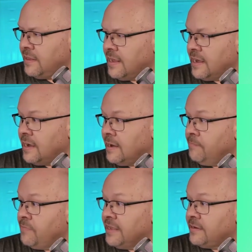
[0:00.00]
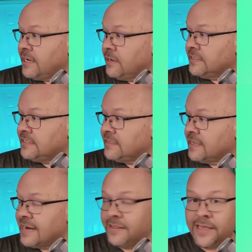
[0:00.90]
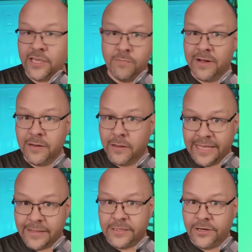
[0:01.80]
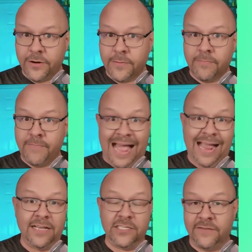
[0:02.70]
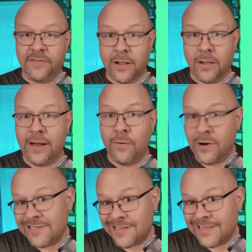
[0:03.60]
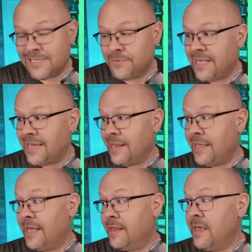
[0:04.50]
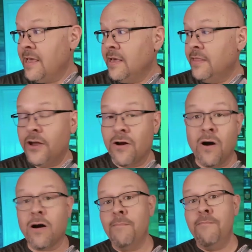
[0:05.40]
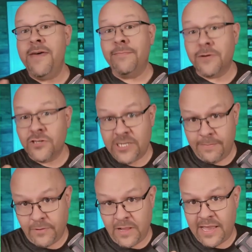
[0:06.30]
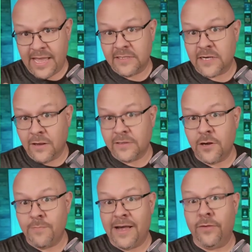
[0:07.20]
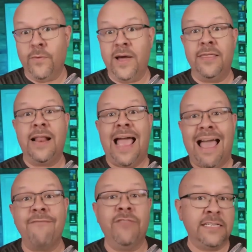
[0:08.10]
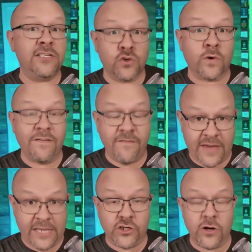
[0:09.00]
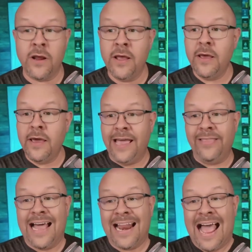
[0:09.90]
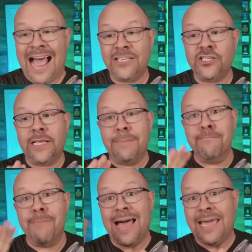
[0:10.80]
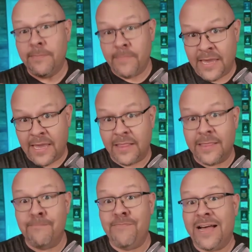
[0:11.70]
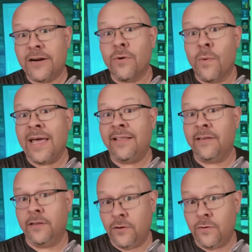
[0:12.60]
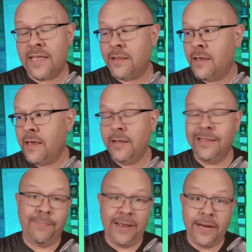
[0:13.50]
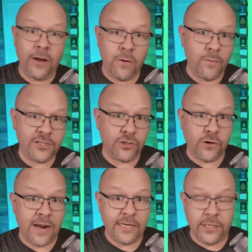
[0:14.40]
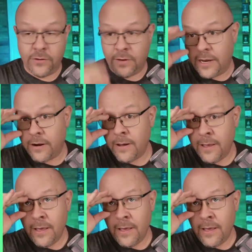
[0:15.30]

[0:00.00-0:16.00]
But this is the kind of thing you bundle into your package, and if the client wants it, that's what they can get. There are membership plugins also, by the way, that have this sort of feature, and that actually might be the better way to do it, depending on what you're trying to do here.